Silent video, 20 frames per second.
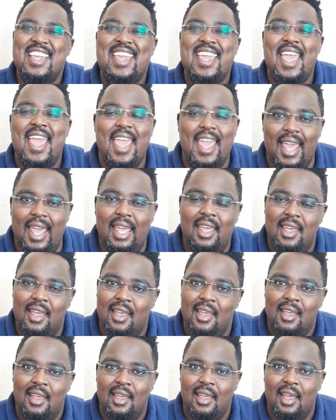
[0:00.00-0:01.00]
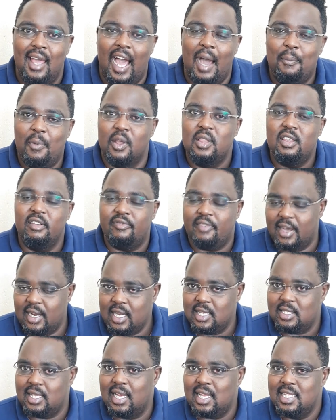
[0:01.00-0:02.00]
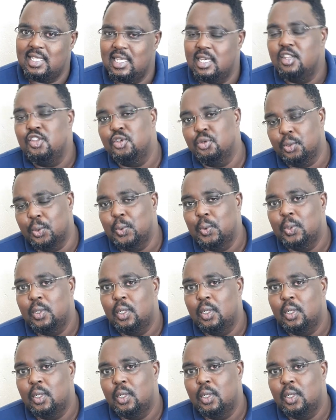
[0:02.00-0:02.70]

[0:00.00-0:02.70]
care about the virus that is in you.